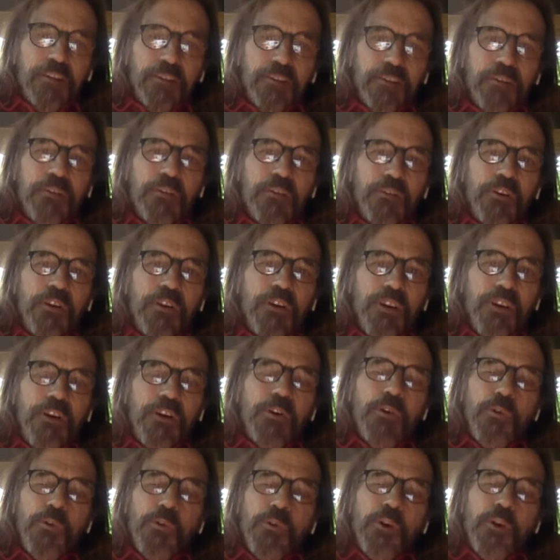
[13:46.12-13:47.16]
And
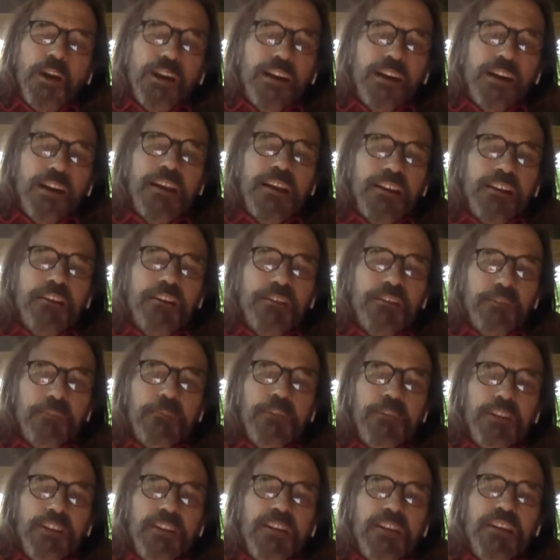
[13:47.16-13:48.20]
who I had to
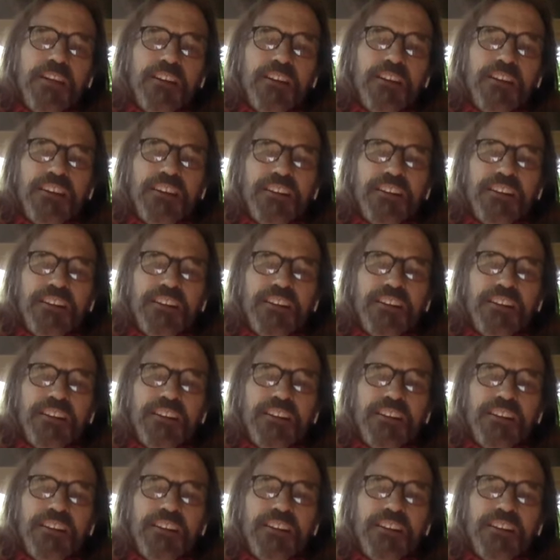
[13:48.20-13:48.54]
be